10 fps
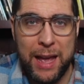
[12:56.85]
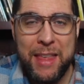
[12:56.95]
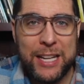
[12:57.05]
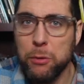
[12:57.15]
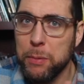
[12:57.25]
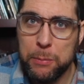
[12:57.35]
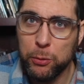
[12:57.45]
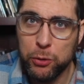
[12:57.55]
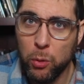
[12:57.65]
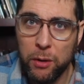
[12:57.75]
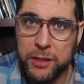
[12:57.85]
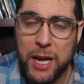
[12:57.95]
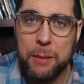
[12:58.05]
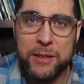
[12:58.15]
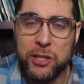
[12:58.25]
And that's what people do all the
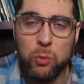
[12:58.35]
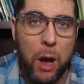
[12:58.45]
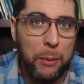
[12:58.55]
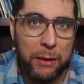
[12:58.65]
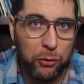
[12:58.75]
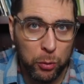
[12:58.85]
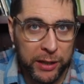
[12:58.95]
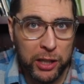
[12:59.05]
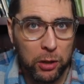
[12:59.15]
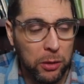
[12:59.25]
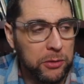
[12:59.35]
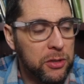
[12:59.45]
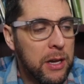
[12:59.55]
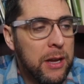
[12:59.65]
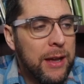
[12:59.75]
time. This is why we have so many
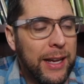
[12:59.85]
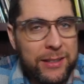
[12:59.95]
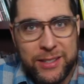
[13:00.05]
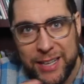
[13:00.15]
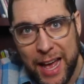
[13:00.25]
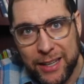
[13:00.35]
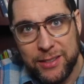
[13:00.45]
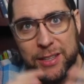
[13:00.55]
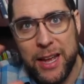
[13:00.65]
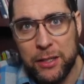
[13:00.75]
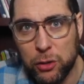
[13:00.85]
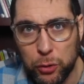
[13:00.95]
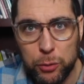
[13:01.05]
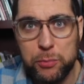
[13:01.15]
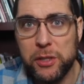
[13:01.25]
cults and sects and
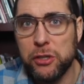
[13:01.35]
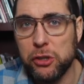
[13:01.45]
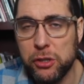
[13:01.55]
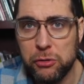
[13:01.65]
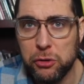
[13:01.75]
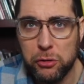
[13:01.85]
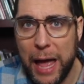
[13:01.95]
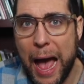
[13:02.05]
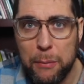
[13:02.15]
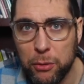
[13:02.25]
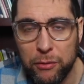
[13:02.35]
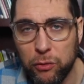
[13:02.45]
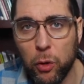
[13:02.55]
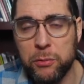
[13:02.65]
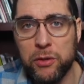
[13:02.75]
groups and just
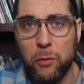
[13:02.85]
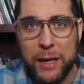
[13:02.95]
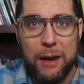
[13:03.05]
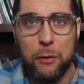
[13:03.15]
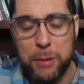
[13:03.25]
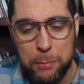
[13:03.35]
aberrant forms of whatever.